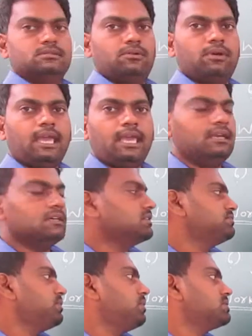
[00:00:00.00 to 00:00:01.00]
okay, the
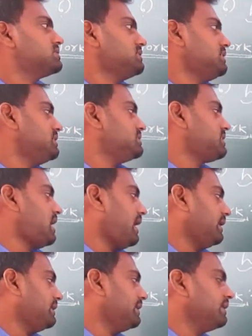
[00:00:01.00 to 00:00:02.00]
force is
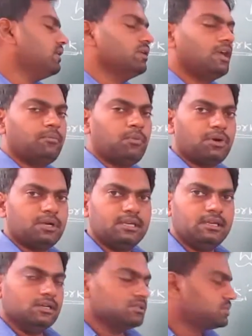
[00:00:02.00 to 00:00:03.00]
acting on a body
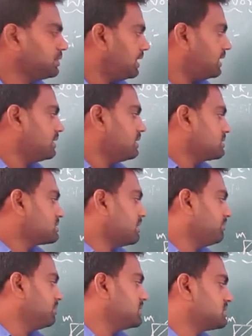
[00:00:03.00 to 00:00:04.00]
through
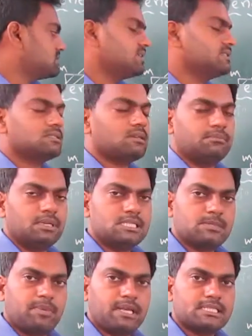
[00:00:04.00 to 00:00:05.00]
some distance, some
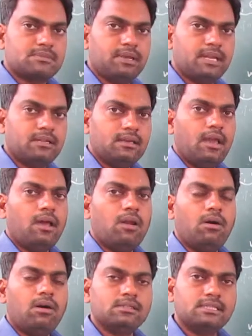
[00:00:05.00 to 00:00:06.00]
displacement
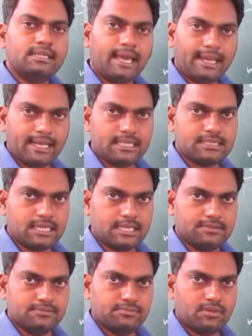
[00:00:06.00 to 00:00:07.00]
along the
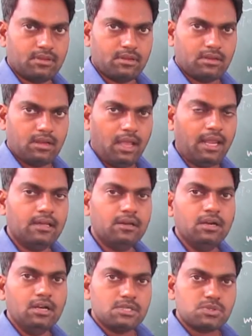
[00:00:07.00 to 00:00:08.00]
direction,
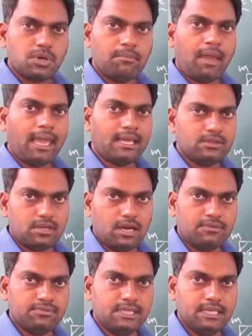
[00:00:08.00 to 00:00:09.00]
and so magnitude
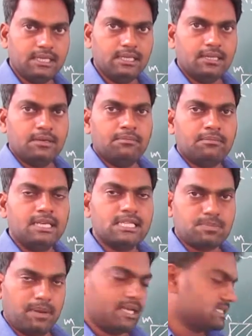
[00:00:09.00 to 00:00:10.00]
of the
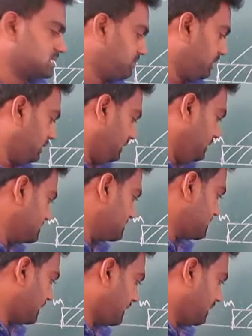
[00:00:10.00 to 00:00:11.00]
displacement is
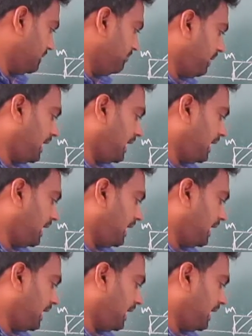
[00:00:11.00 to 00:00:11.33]
taken,